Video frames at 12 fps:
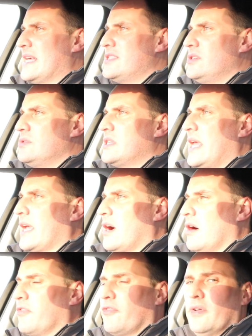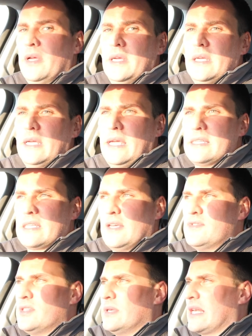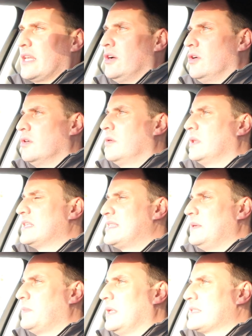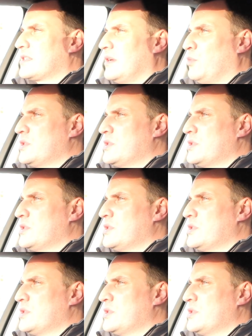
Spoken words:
As you take off, it gives you a little hug with the seatbelts